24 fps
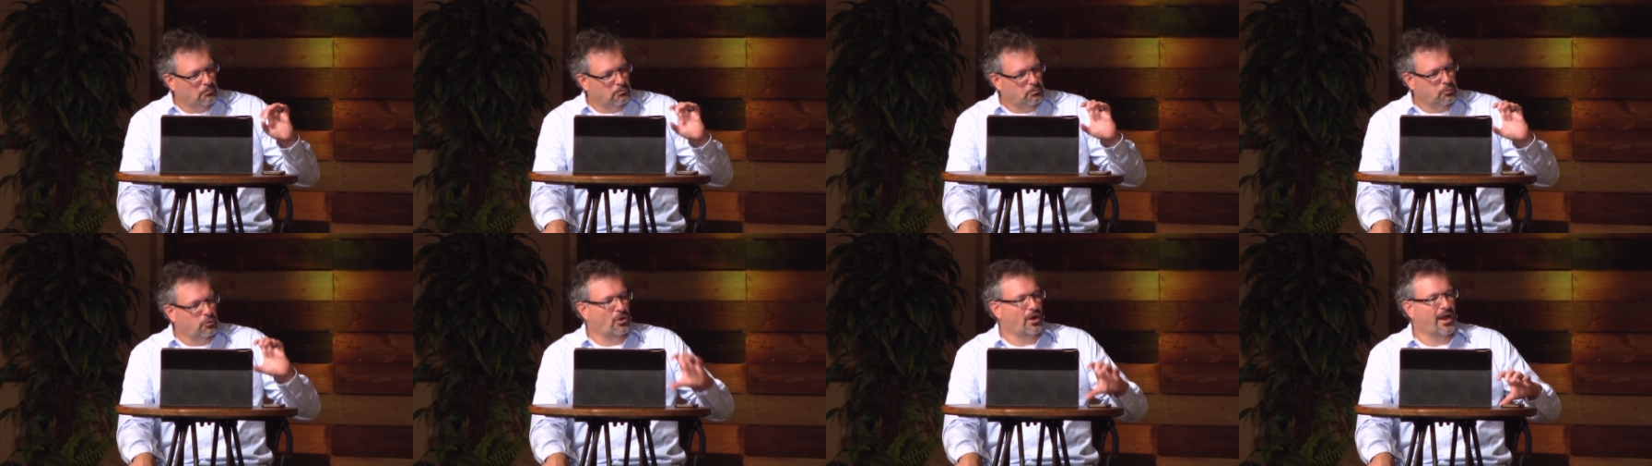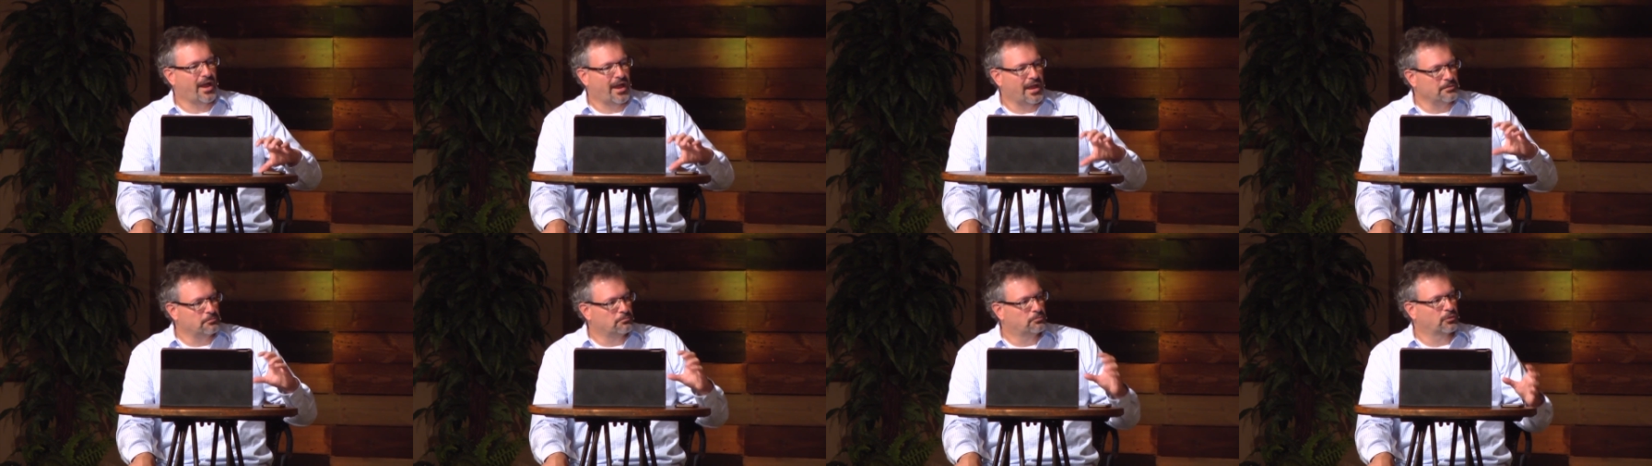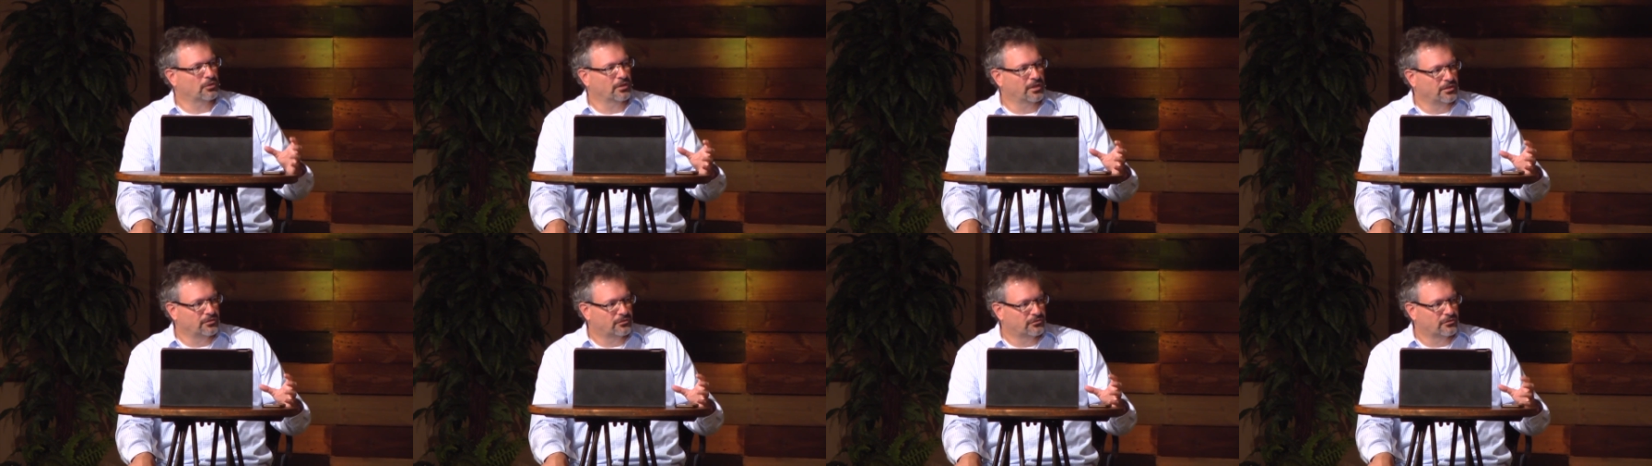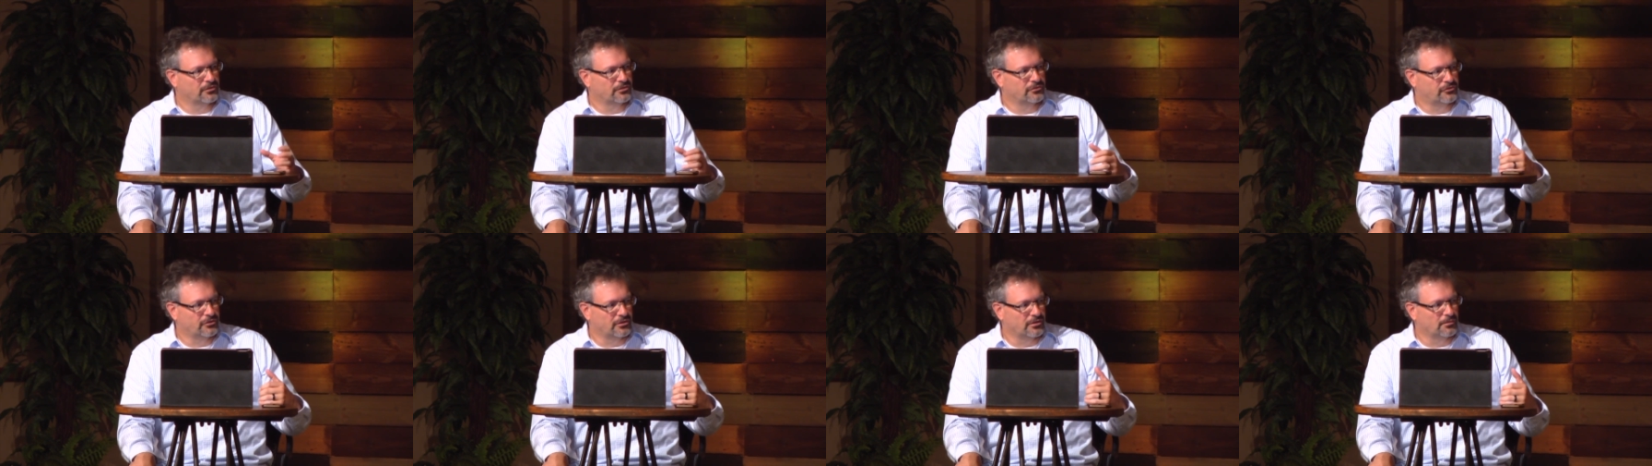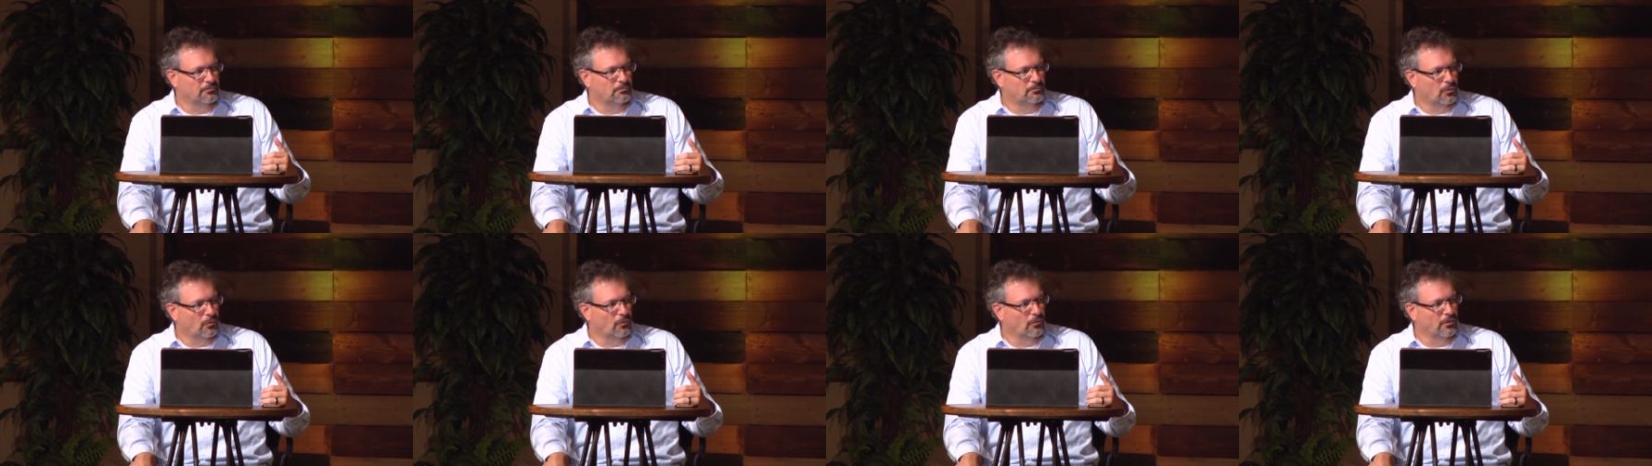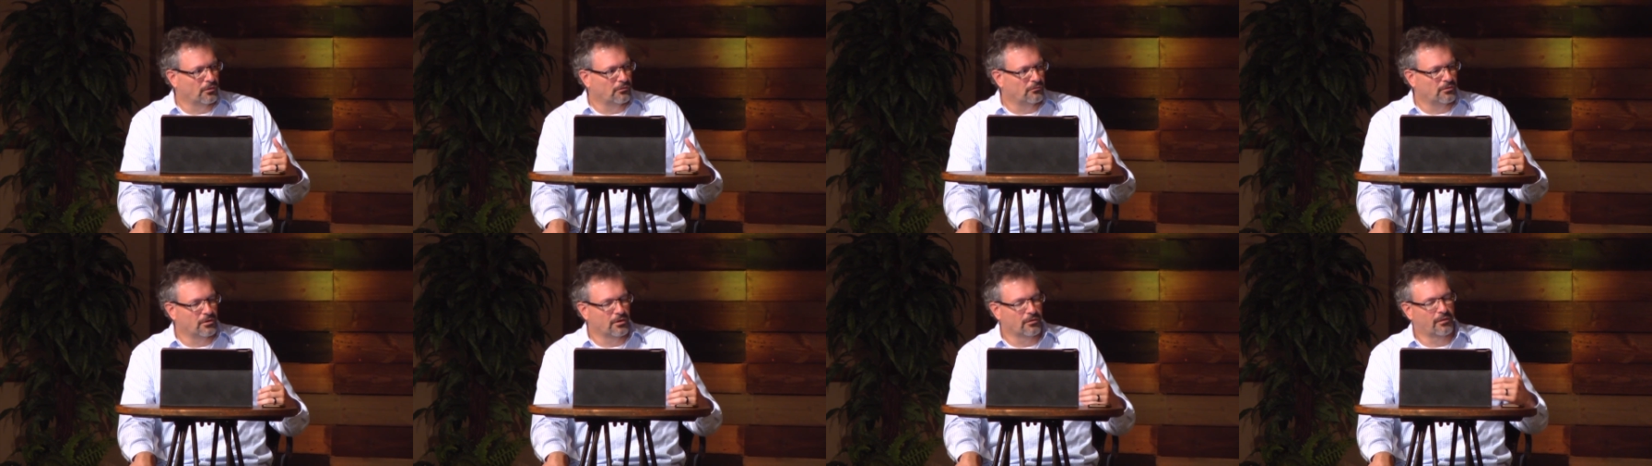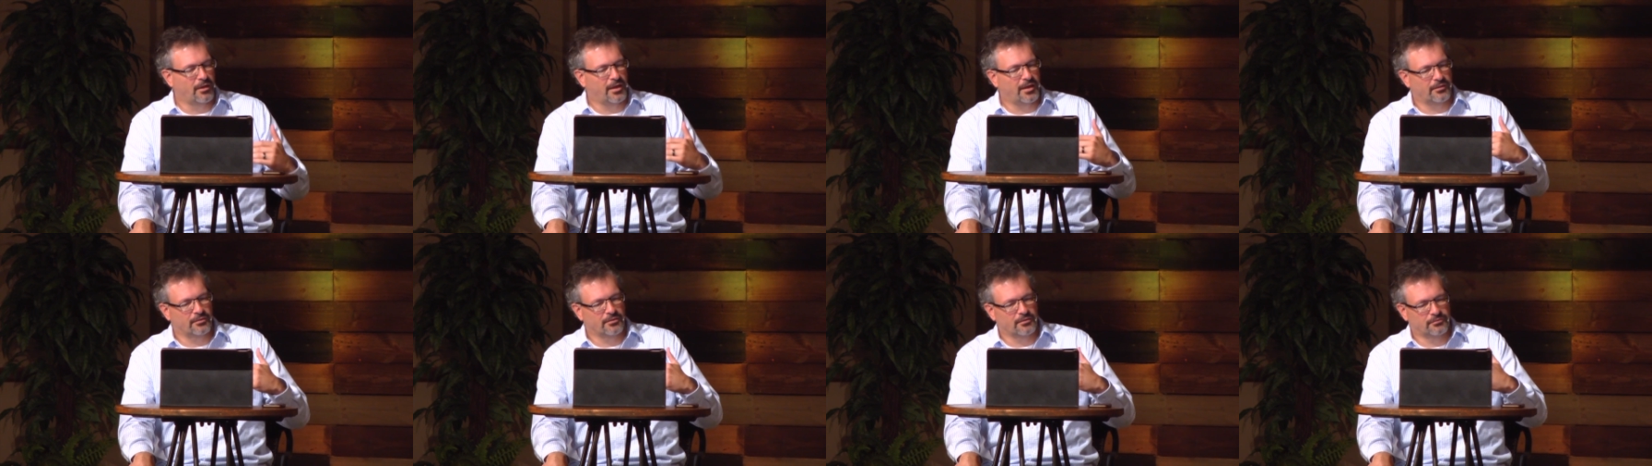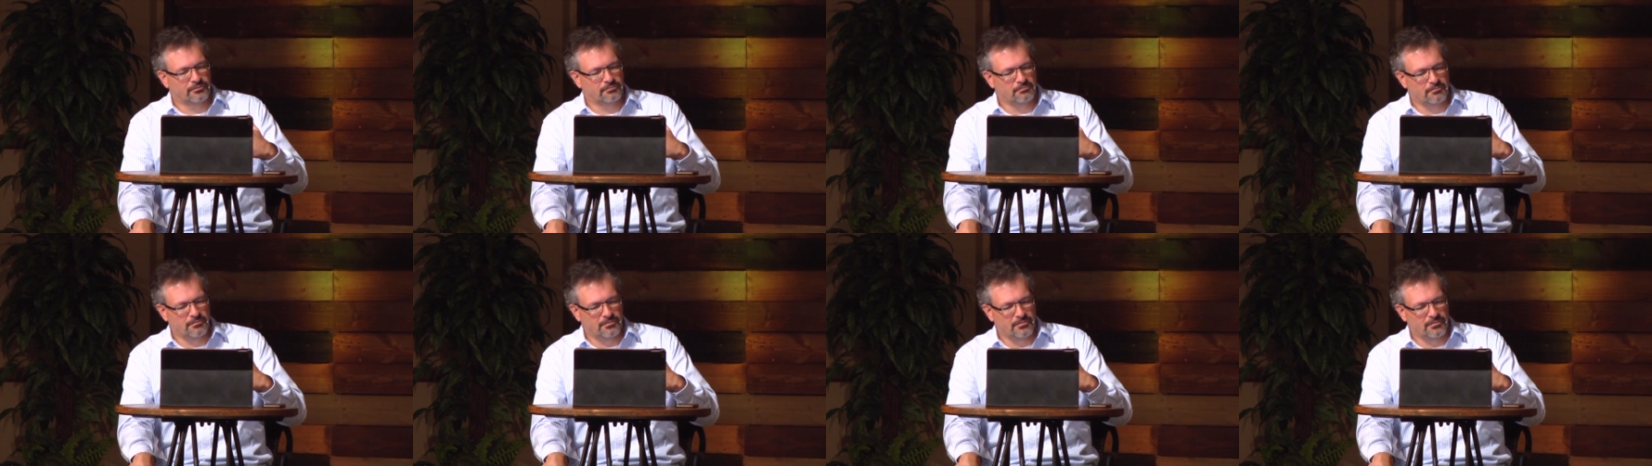pride plays such an important role, how the